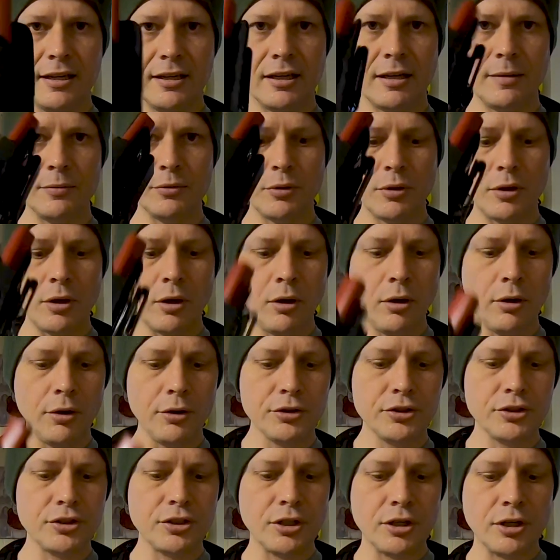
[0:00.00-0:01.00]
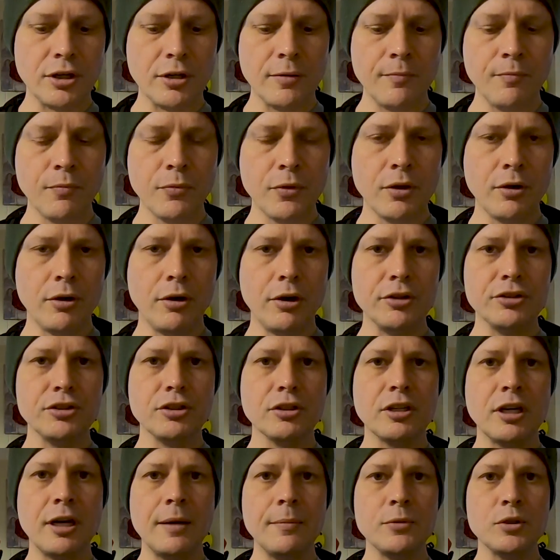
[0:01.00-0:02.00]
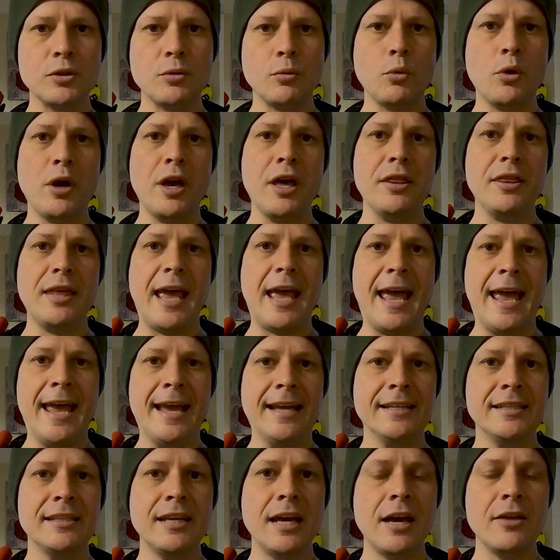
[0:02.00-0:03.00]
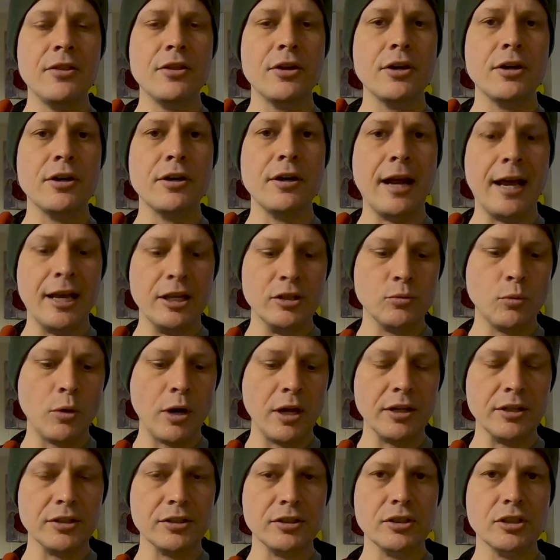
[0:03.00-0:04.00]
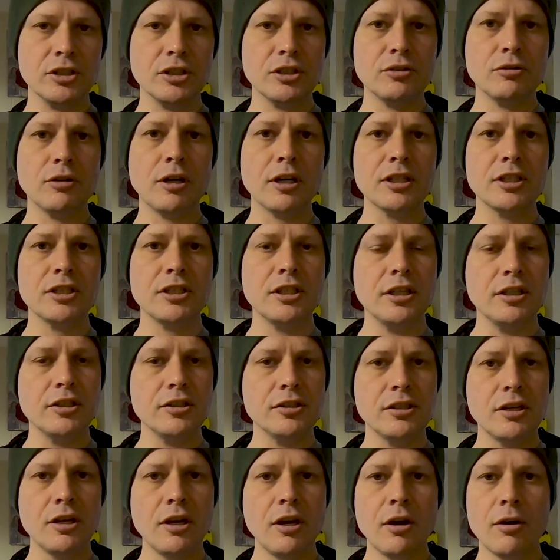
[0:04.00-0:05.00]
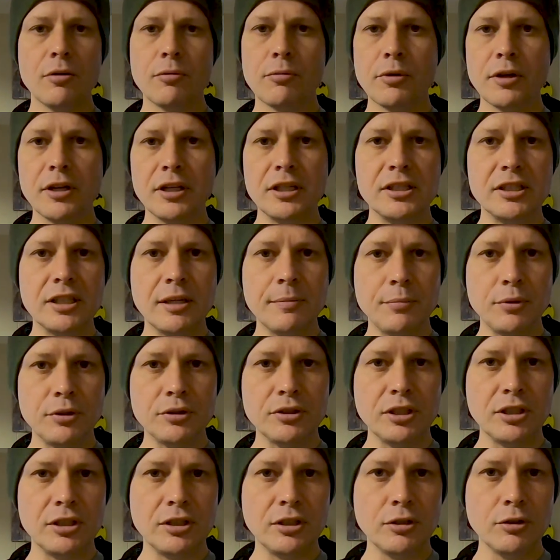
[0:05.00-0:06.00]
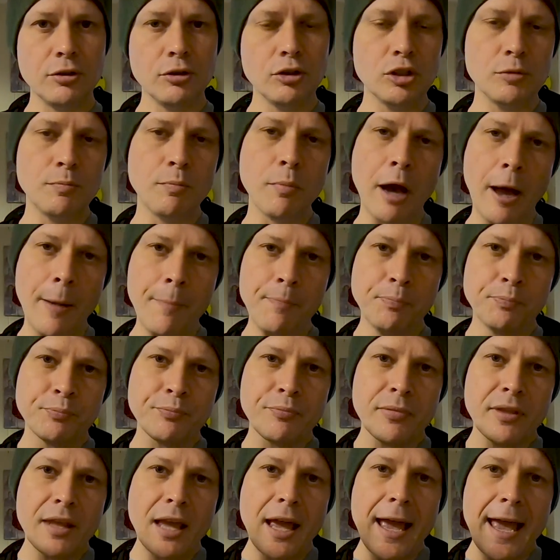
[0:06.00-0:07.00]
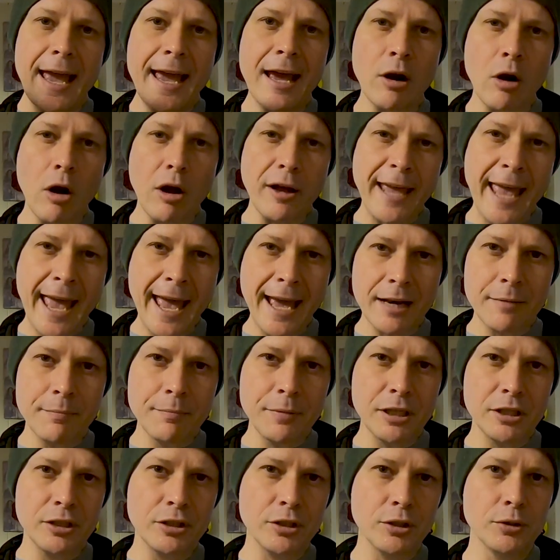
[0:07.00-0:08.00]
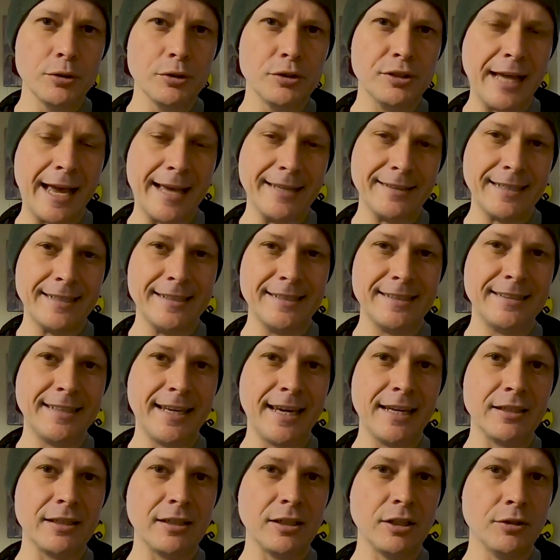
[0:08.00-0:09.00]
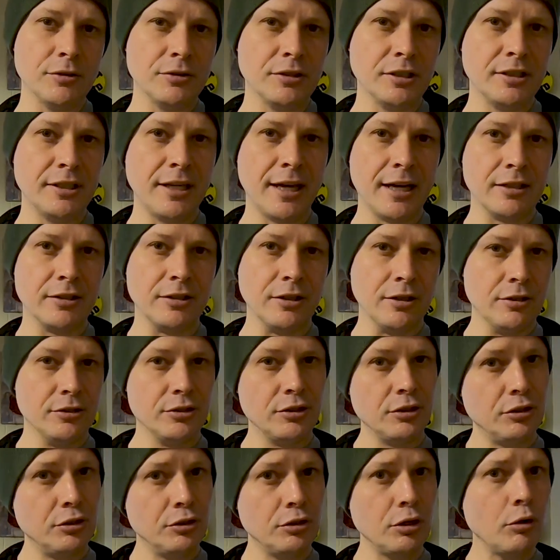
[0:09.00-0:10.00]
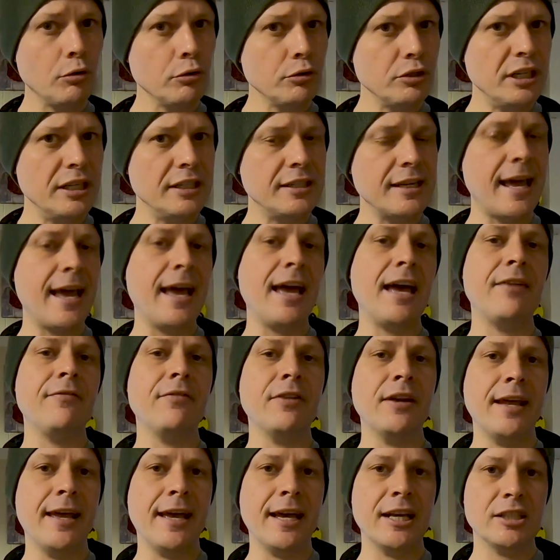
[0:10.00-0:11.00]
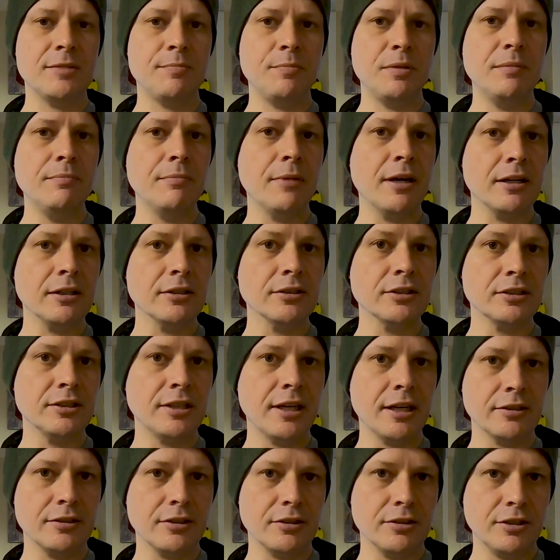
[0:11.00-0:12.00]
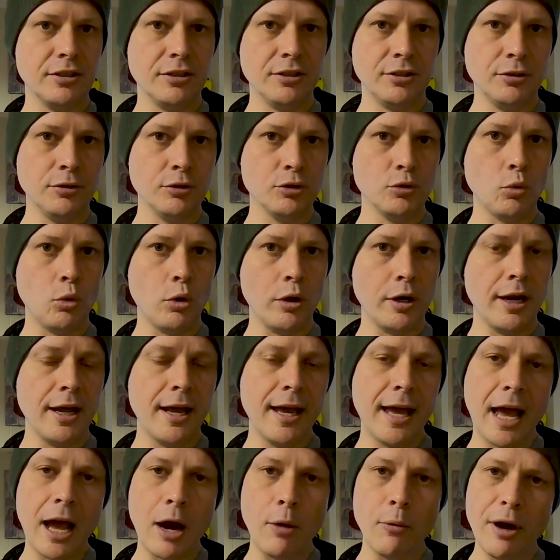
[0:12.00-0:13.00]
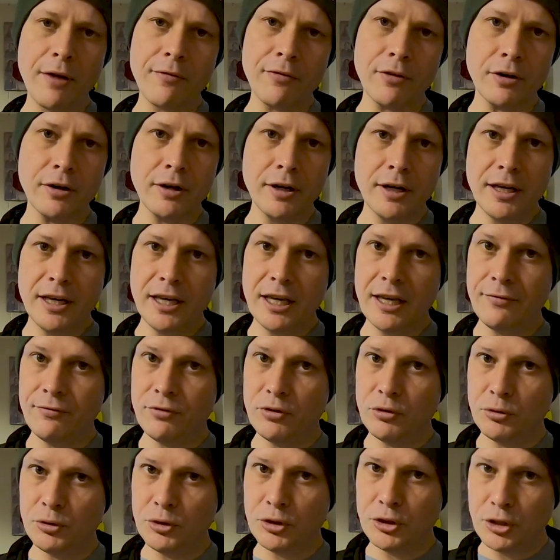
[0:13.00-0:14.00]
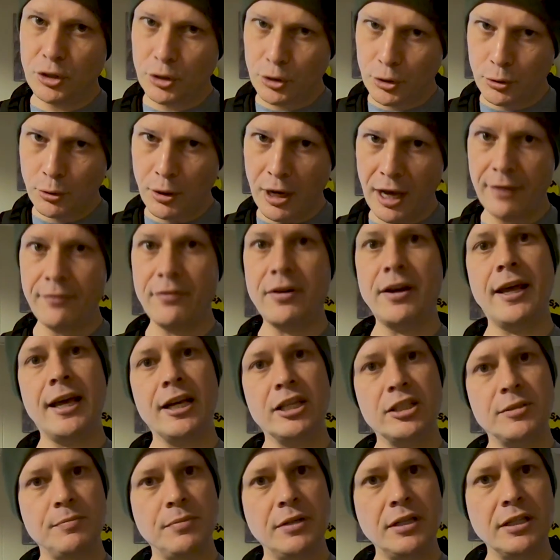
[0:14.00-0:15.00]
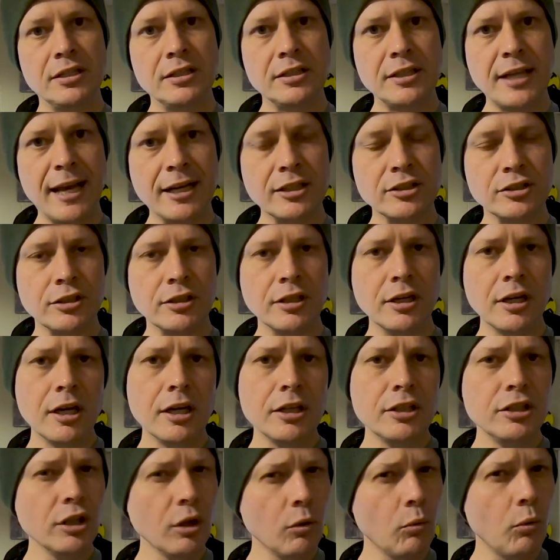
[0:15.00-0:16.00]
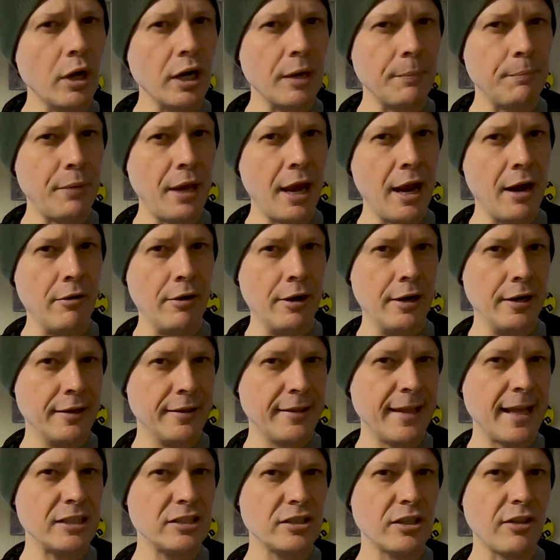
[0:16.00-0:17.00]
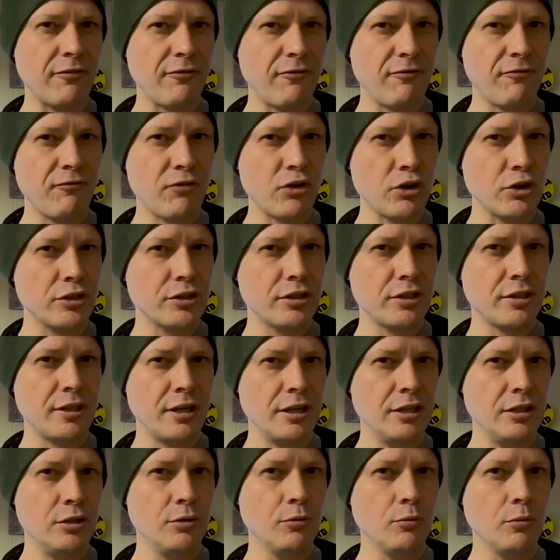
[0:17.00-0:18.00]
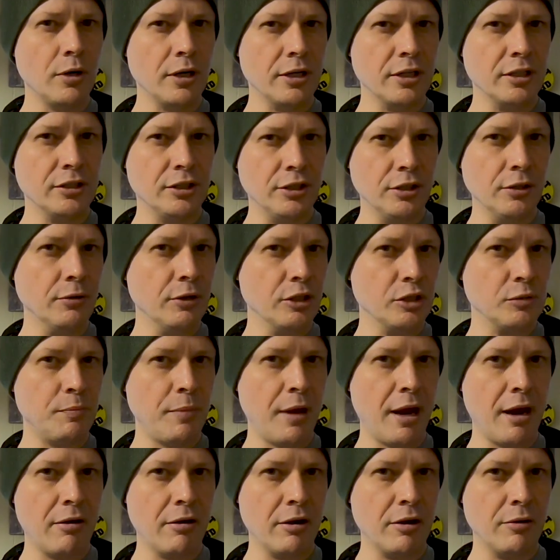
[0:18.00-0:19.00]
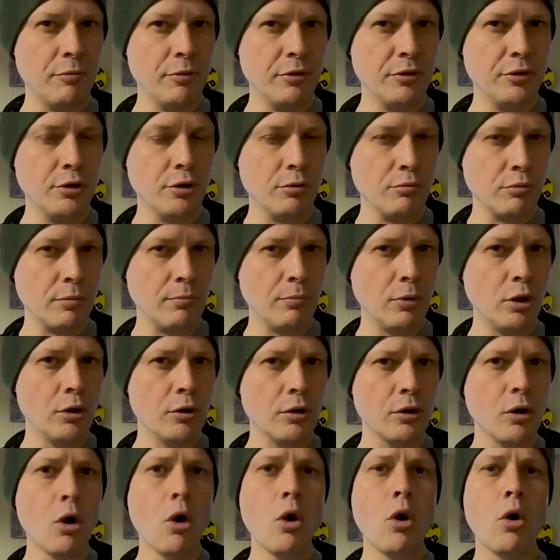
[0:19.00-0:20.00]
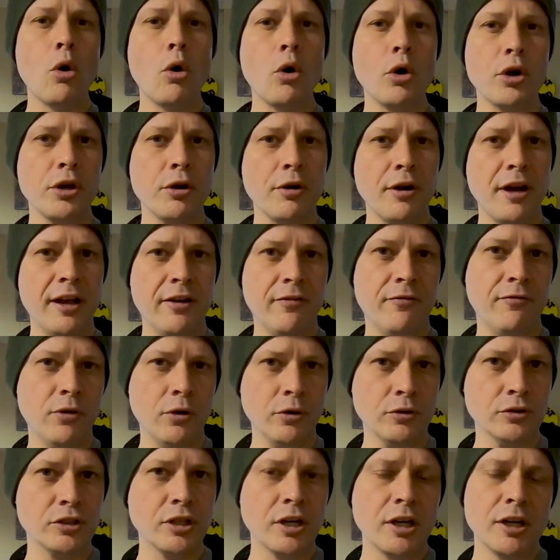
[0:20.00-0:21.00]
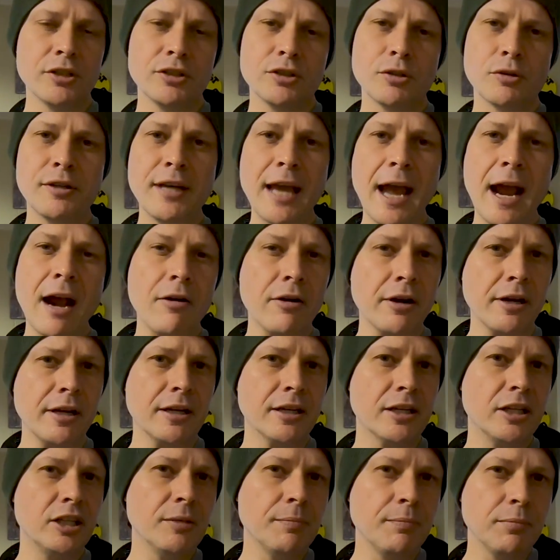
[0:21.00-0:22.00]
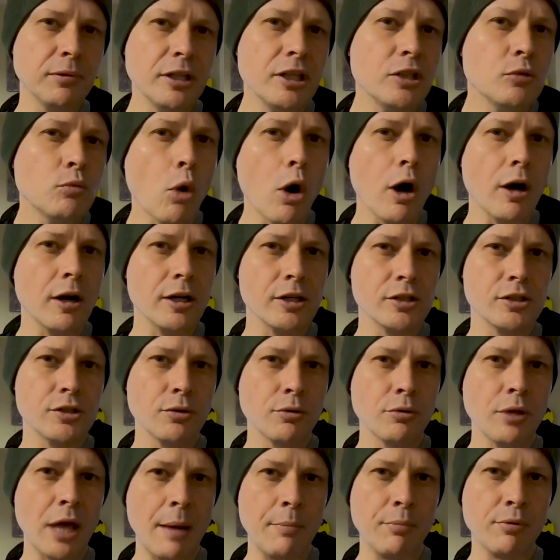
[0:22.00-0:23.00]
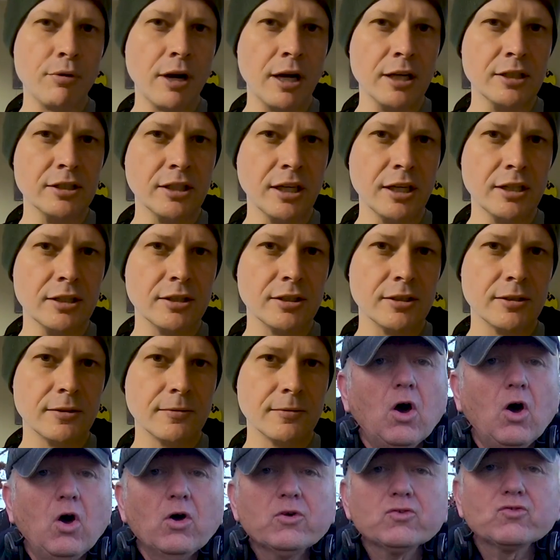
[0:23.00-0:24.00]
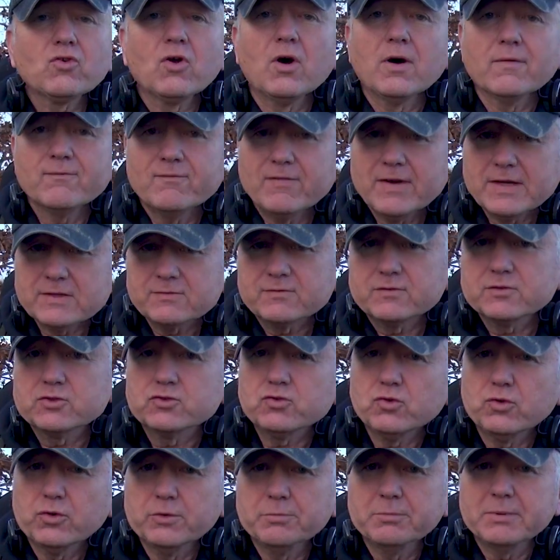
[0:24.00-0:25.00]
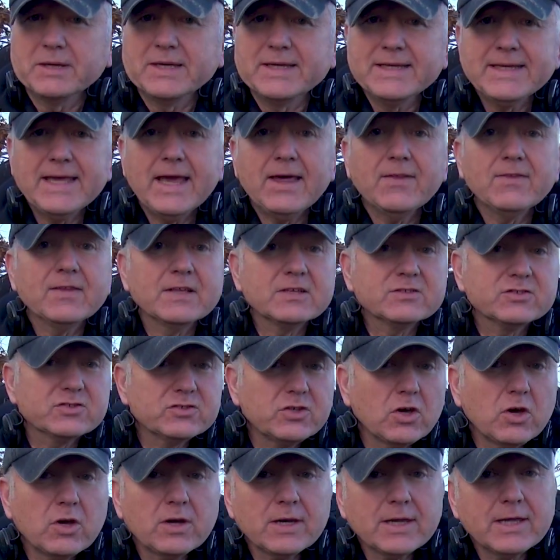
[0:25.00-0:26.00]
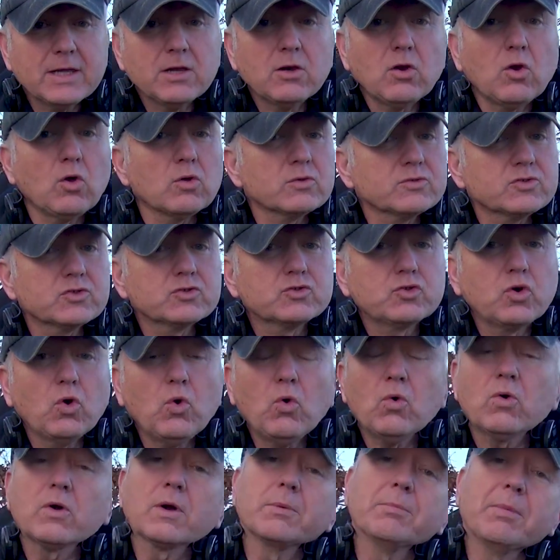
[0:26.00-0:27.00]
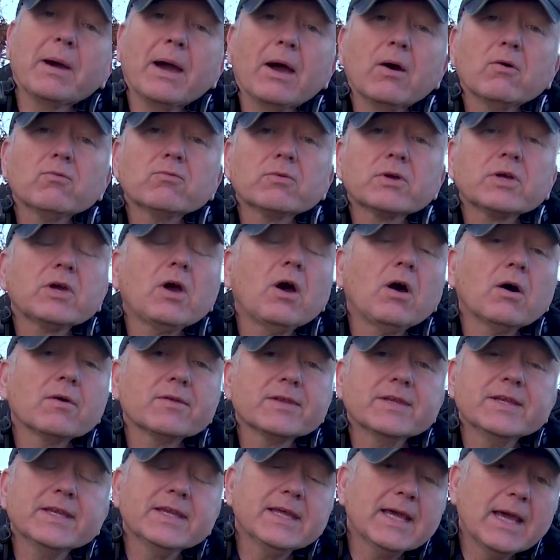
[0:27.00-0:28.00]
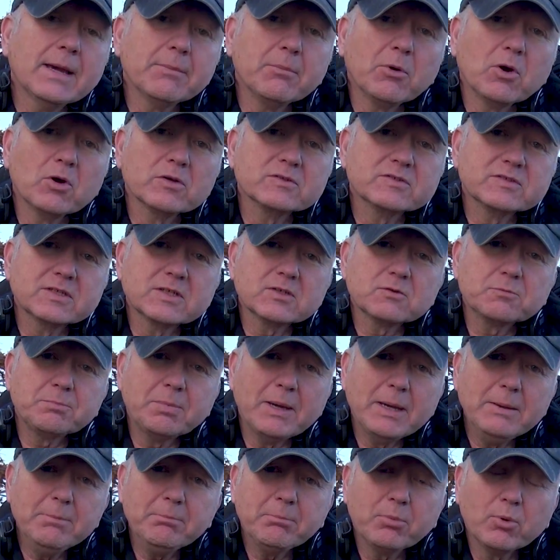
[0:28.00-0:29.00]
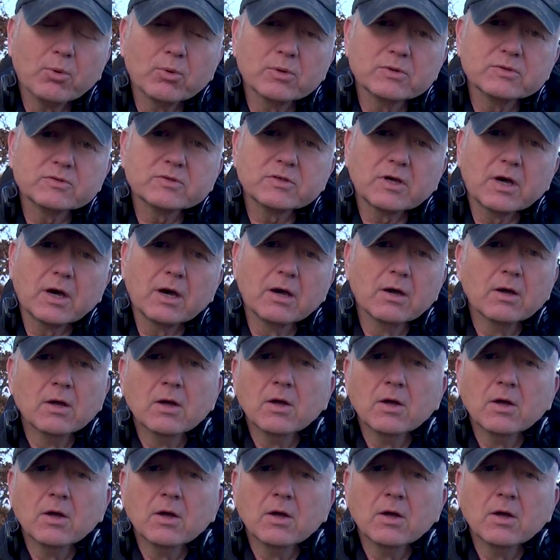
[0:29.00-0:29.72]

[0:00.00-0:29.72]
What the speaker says: Comes with a holster, also comes with a tether as well as instructions. Really simple to use, but it can be used as a standalone detector. So you don't need to have an XP metal detector to use one. However, if you do have an XP detector, you'll want to pair it. And that's the first thing you want to do is pair it with your remote or your headphones. So Gary, can you please walk us through that process? Hi Grant, thanks for joining me. Yeah, there's certainly a lot to talk about regarding the Mi6 pin pointer.